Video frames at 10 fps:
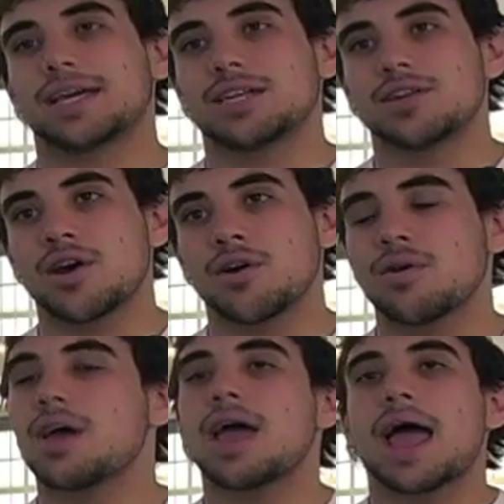I can know
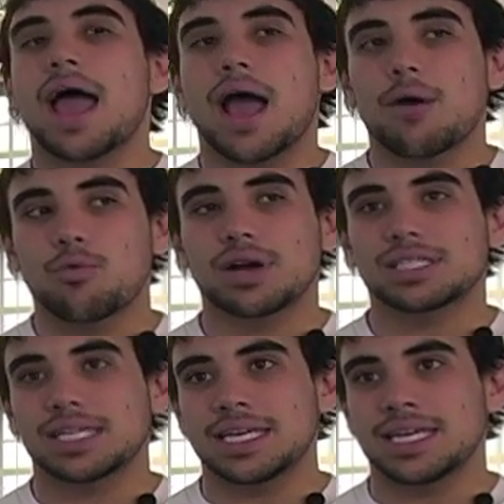what
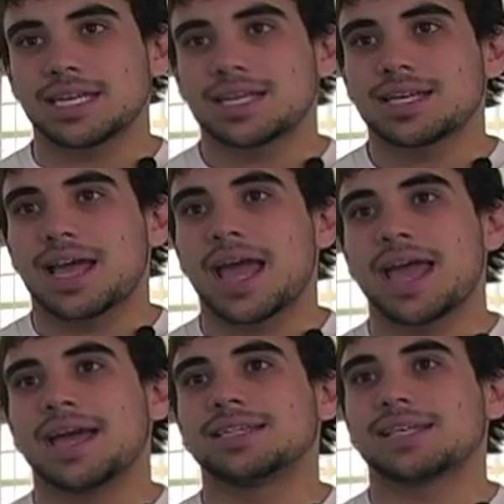to eat
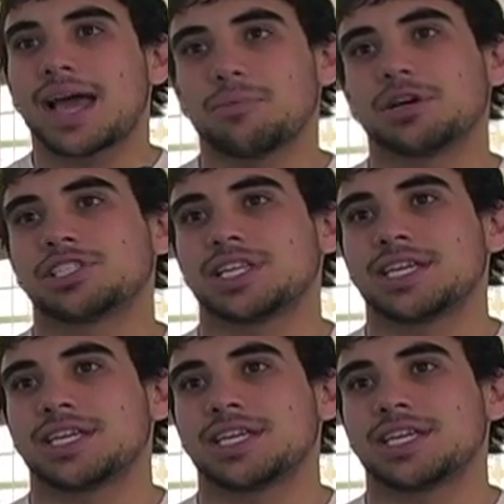and how much to